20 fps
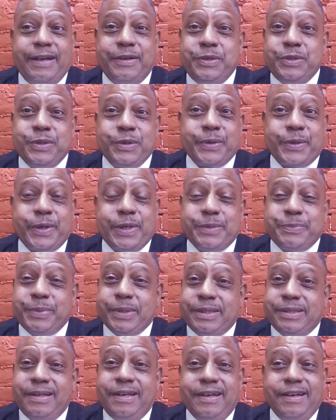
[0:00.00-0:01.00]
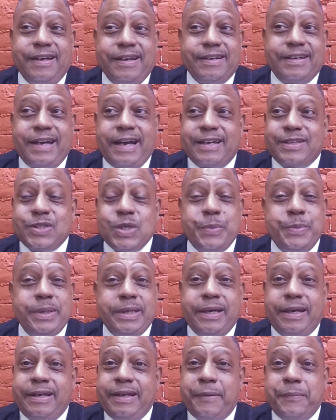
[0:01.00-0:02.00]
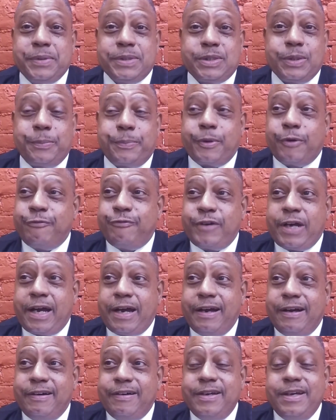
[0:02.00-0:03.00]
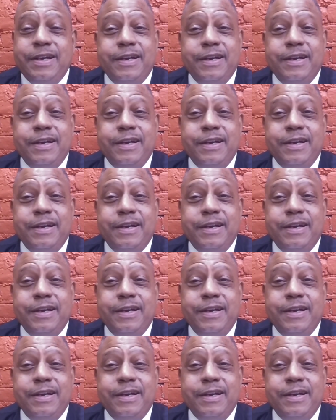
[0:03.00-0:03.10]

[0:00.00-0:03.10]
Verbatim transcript: I used don't curse, but a guy told me that, and that was so profound.